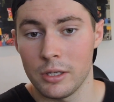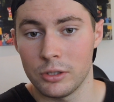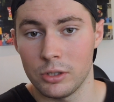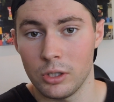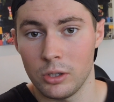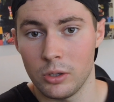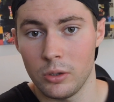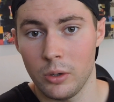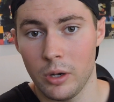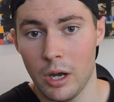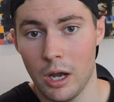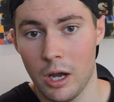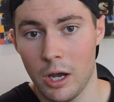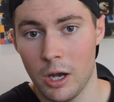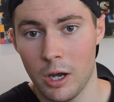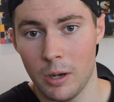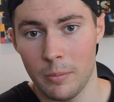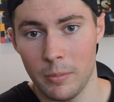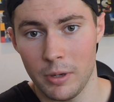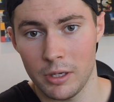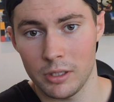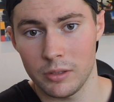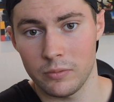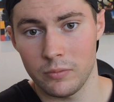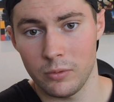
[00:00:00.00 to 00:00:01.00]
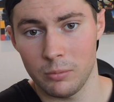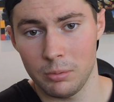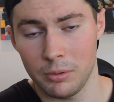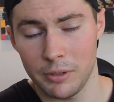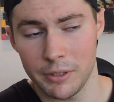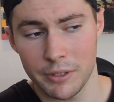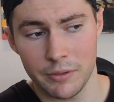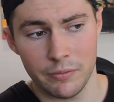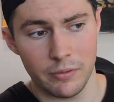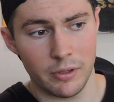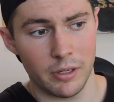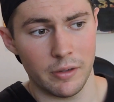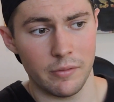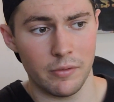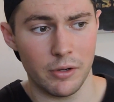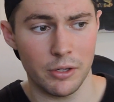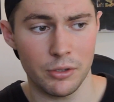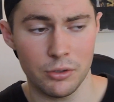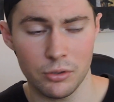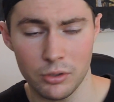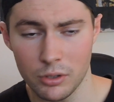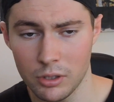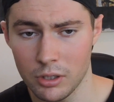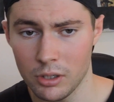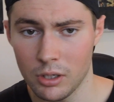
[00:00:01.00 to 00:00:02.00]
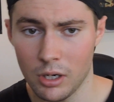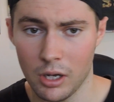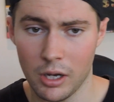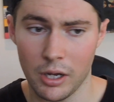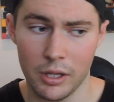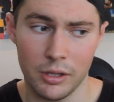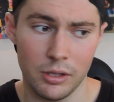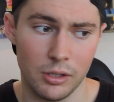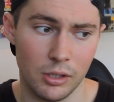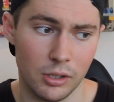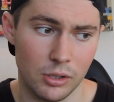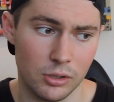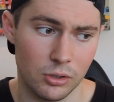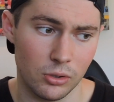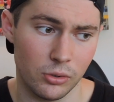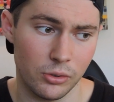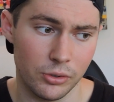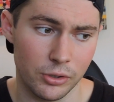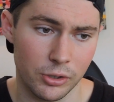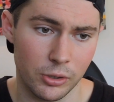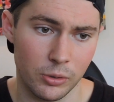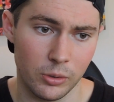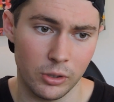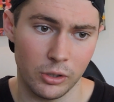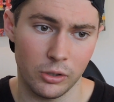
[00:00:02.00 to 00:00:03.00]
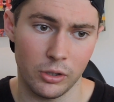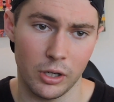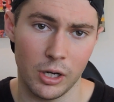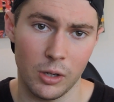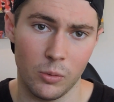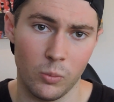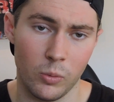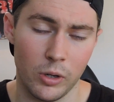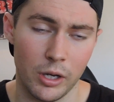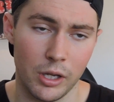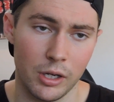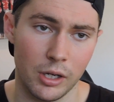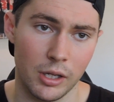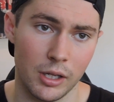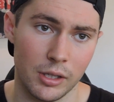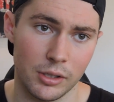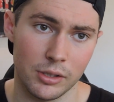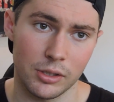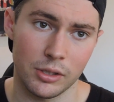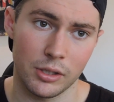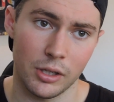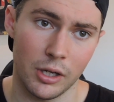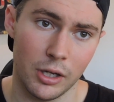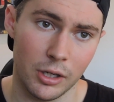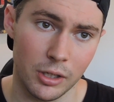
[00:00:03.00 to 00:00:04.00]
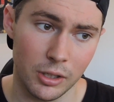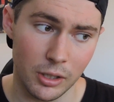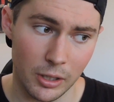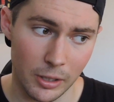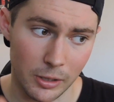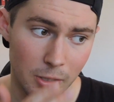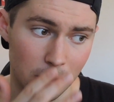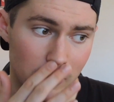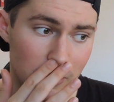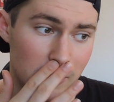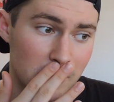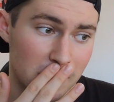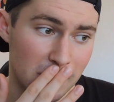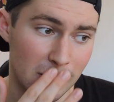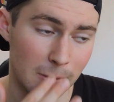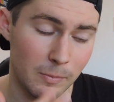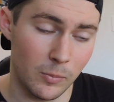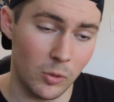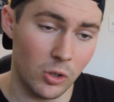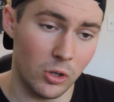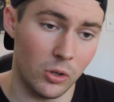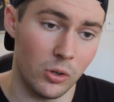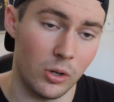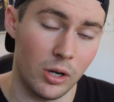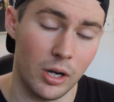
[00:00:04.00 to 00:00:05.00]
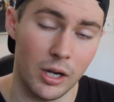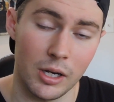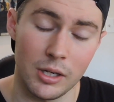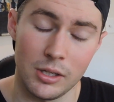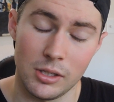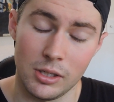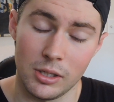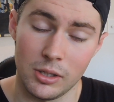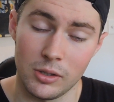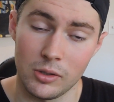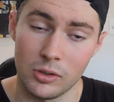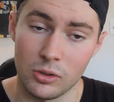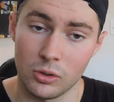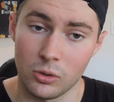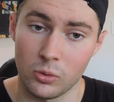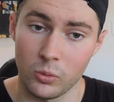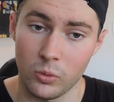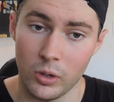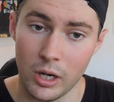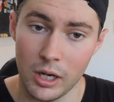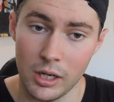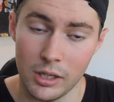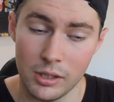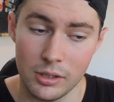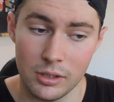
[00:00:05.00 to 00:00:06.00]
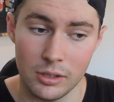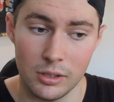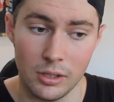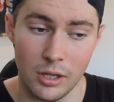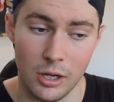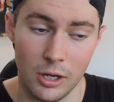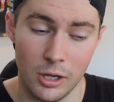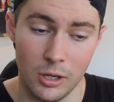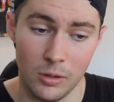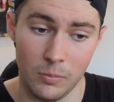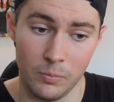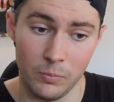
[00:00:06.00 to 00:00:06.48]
So as for Plus500, I think it's also a great way to get started. I think the demo idea is great.